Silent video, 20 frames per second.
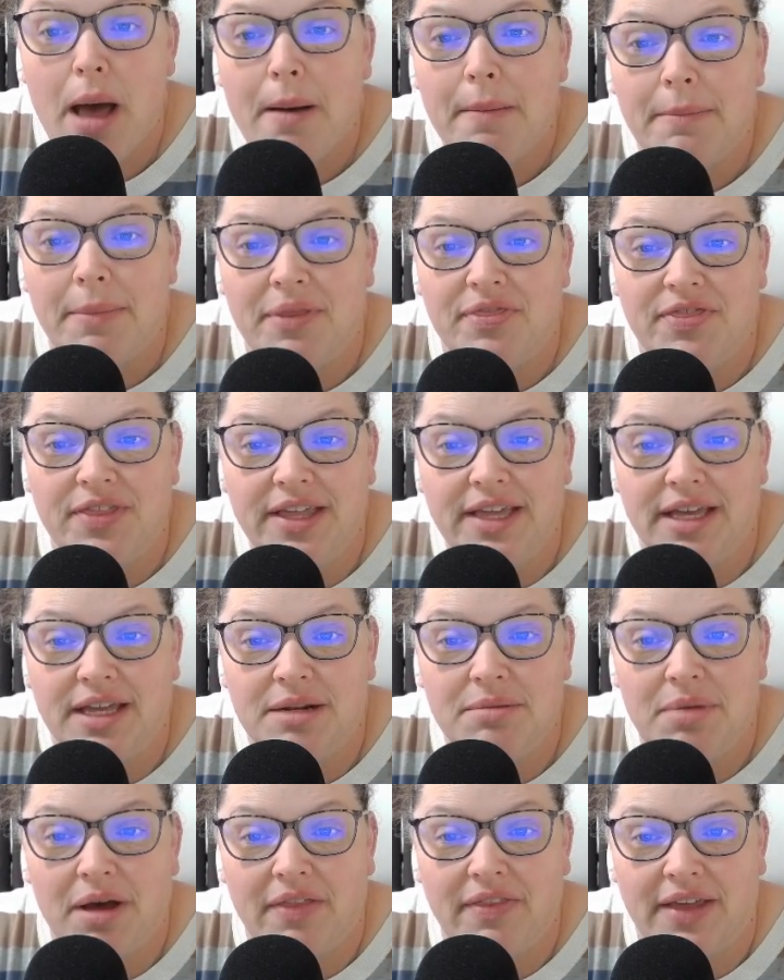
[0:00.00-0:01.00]
But then
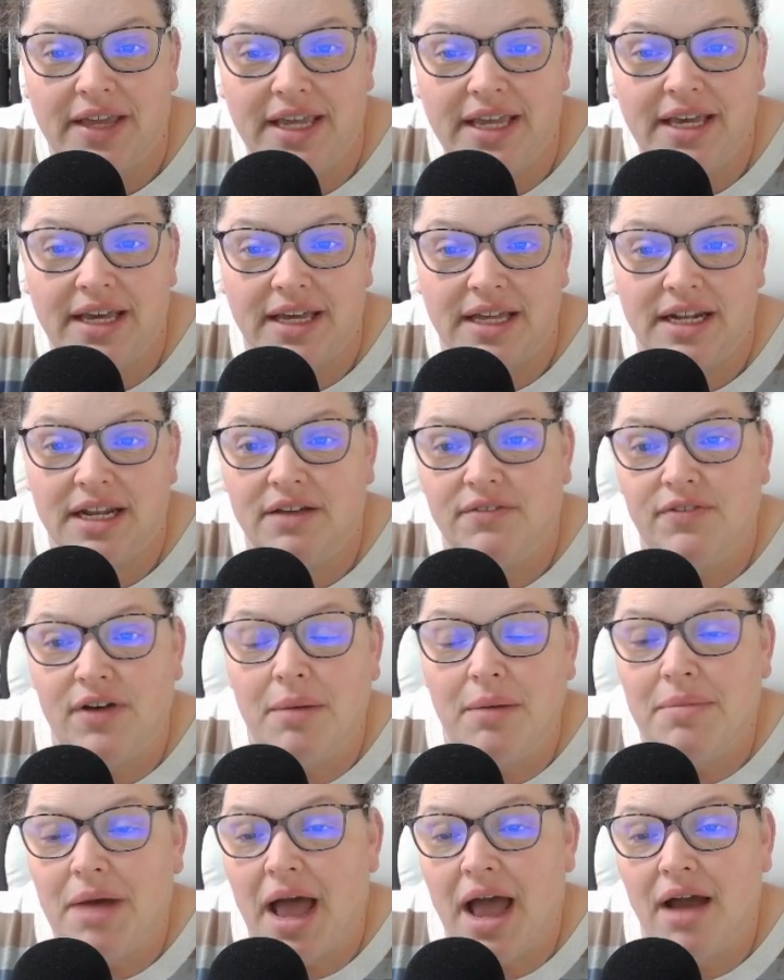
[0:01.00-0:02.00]
by the end, if
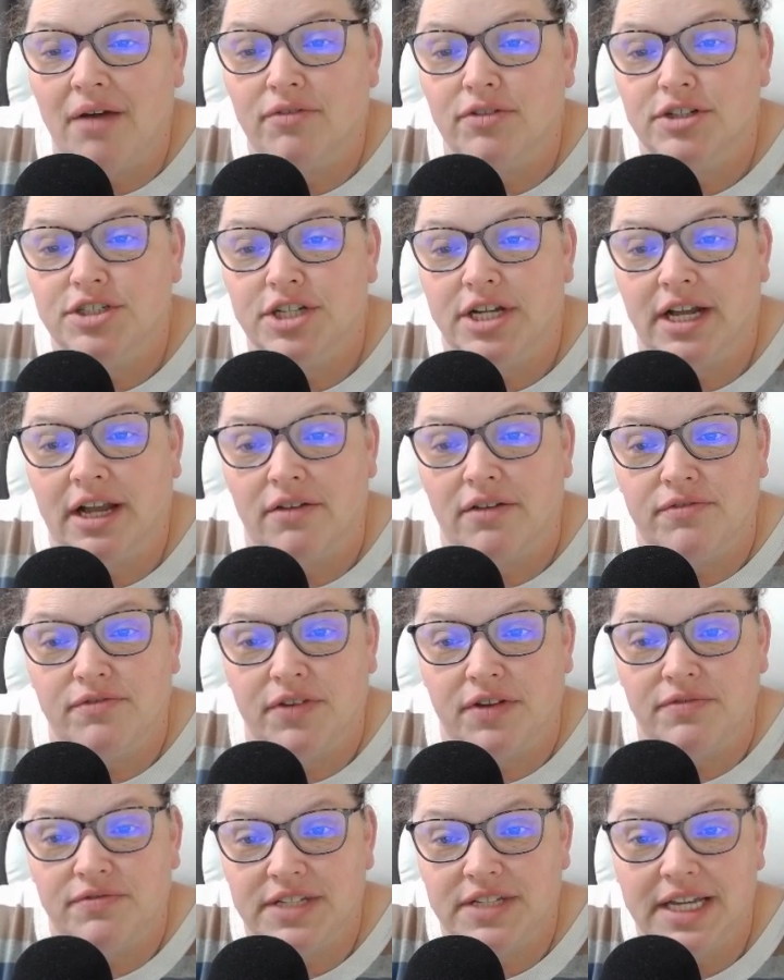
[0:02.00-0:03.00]
I'm averaging
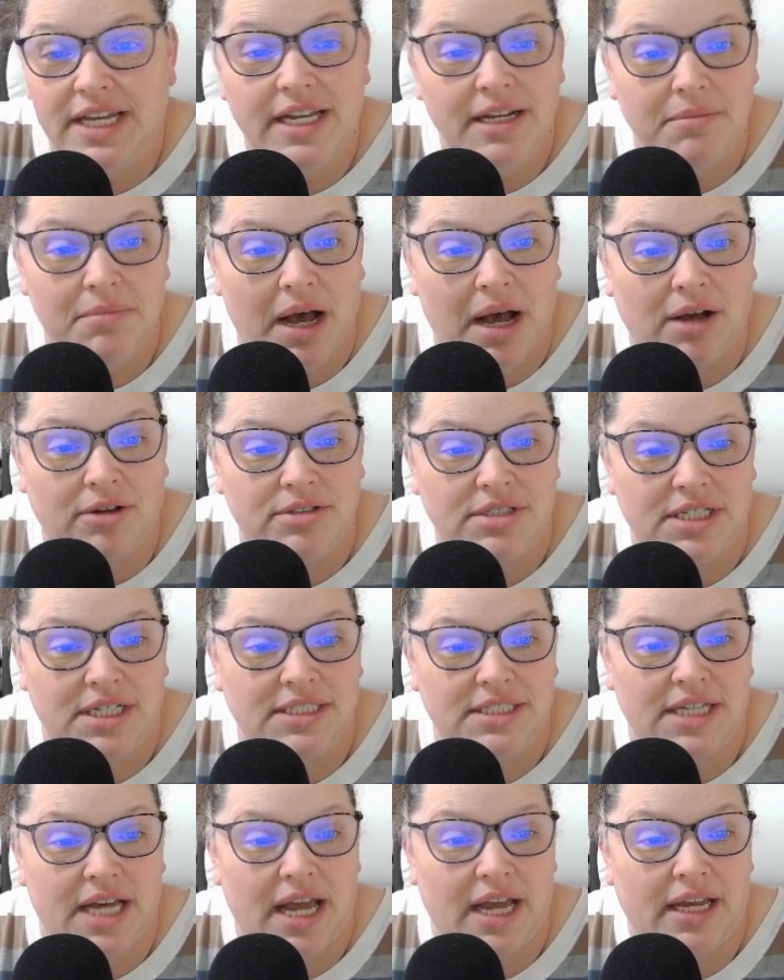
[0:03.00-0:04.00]
15 miles a
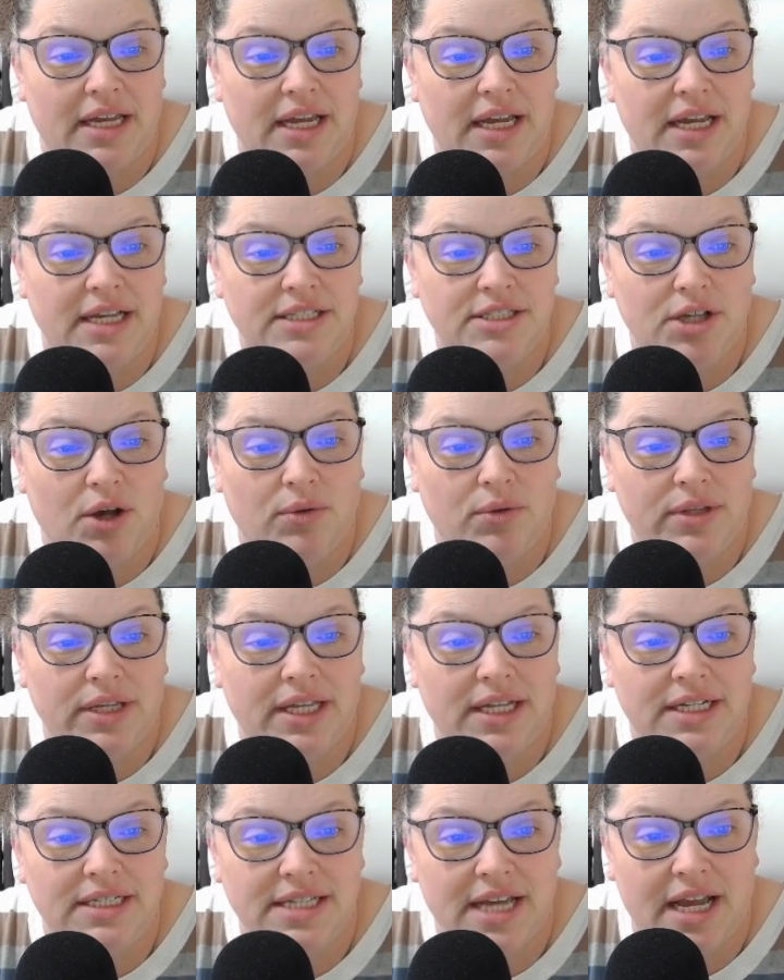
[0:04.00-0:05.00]
day, it's only
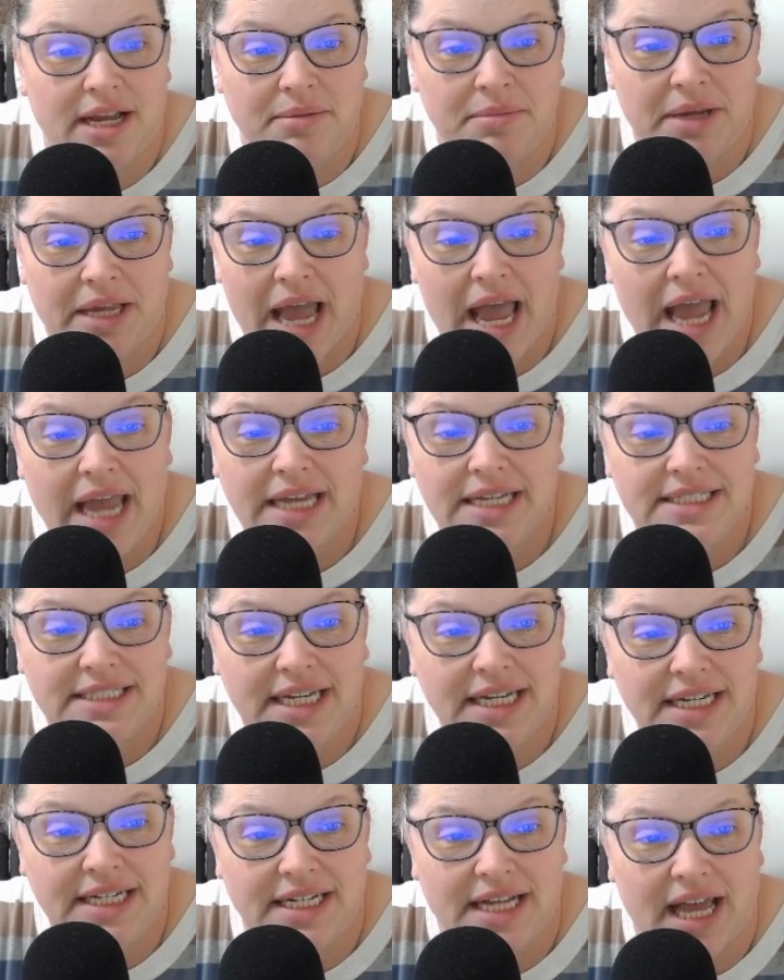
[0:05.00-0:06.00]
going to take me
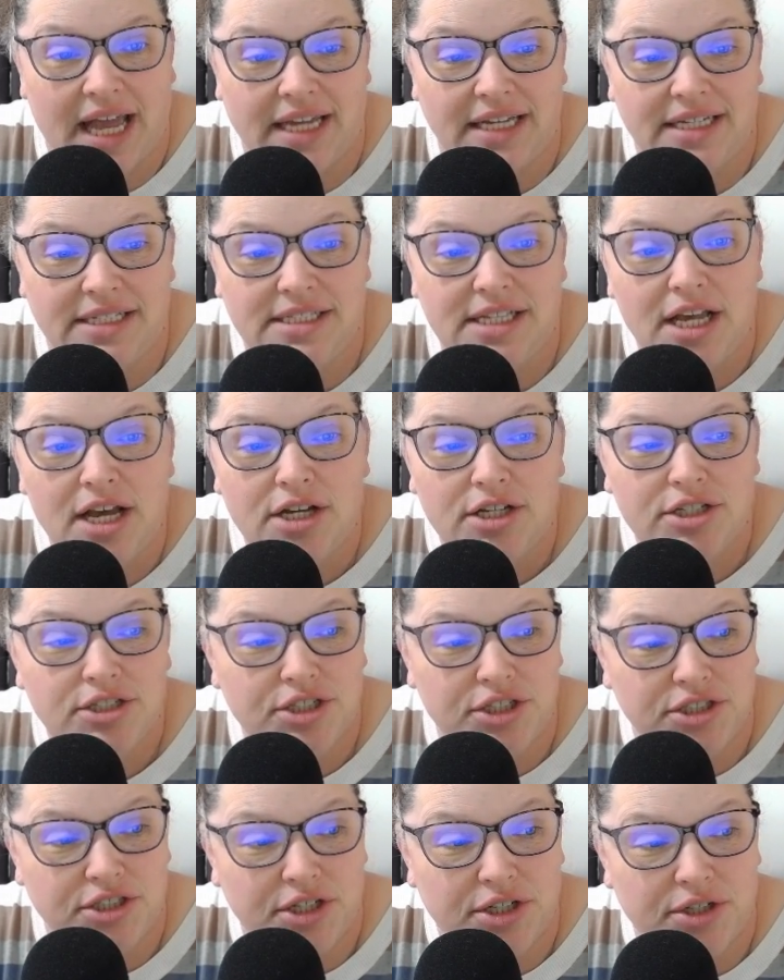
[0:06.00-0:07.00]
18 days to
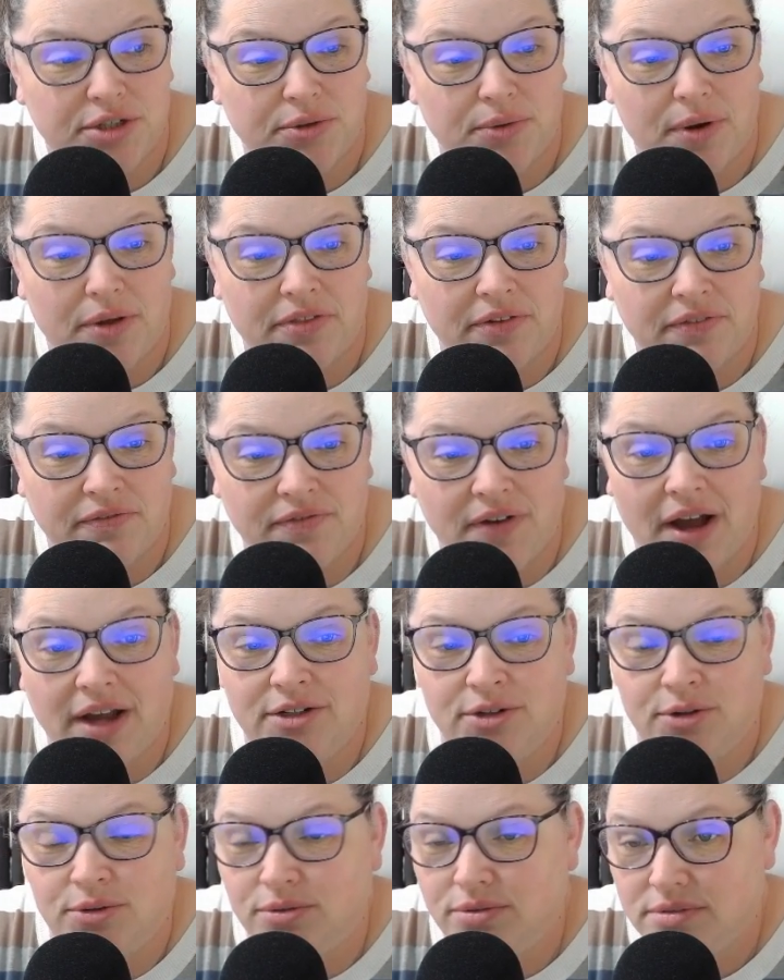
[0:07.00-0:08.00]
do the final